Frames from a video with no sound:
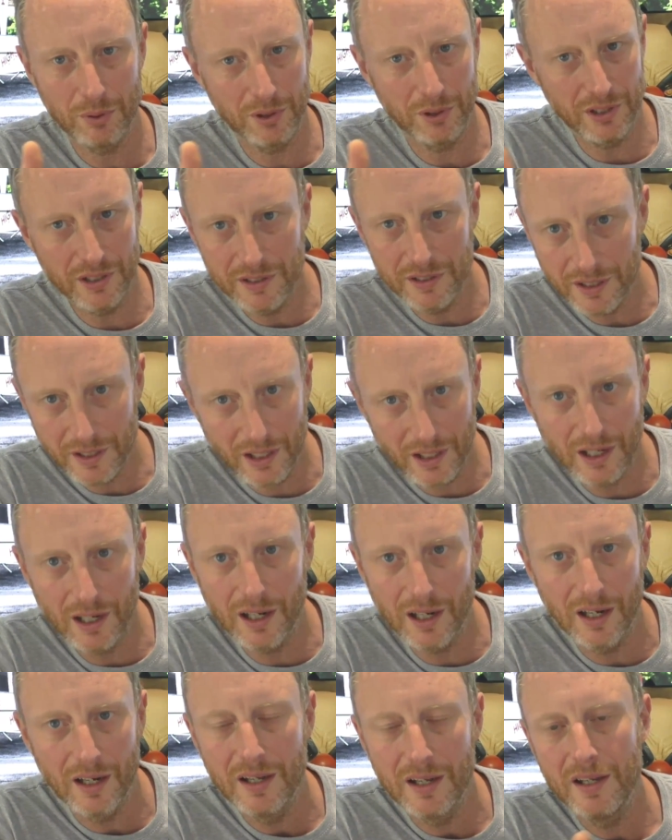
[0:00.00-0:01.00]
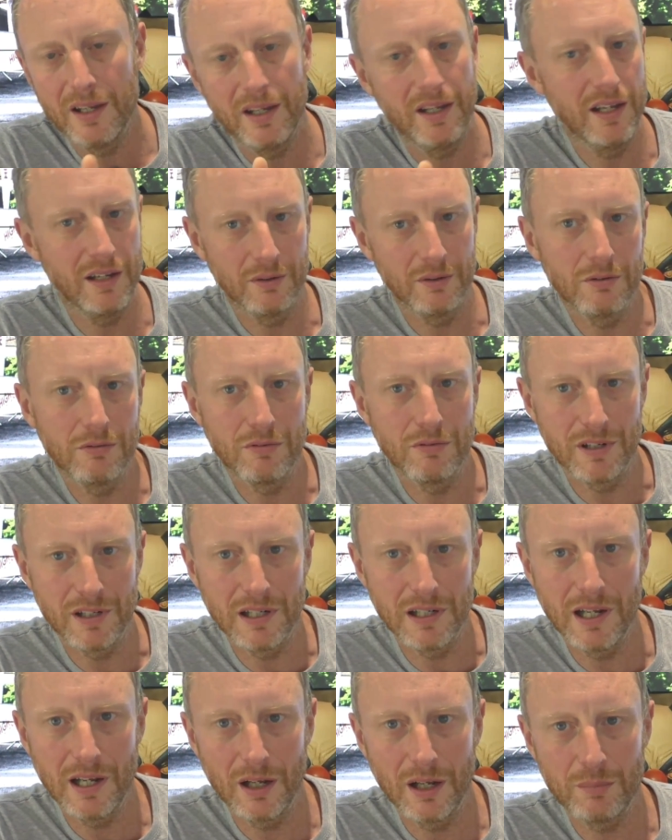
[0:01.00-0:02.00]
put it in your car. It'll
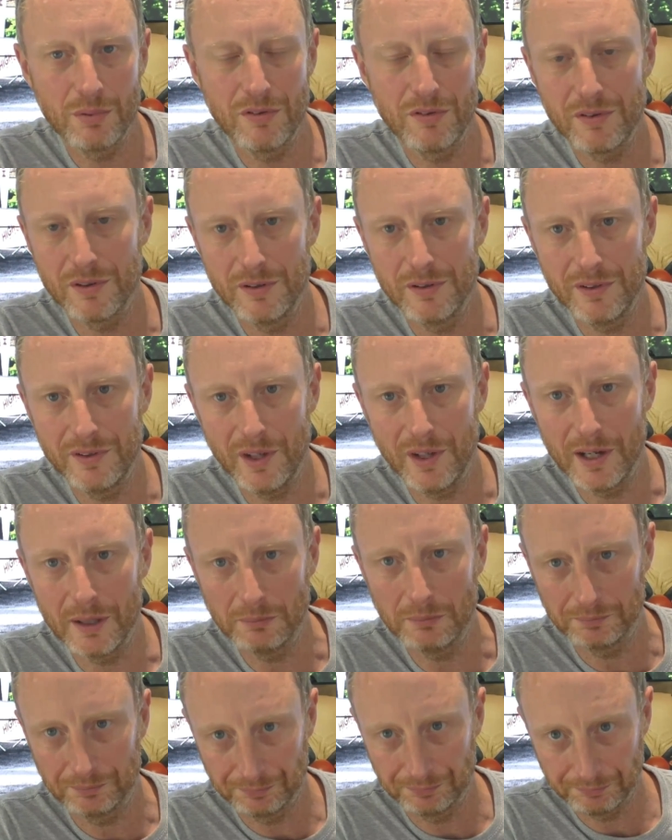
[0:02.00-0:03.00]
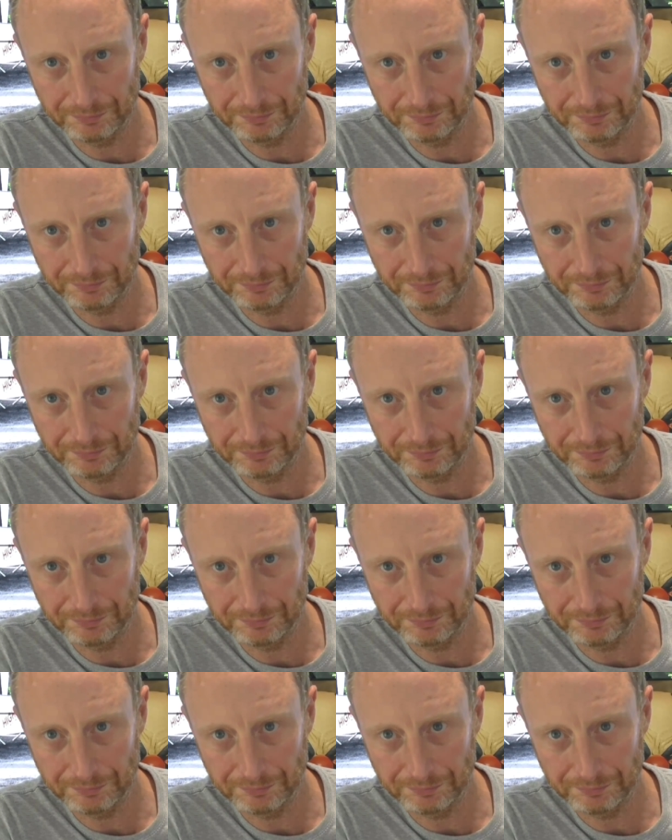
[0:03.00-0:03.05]
really help you through the day.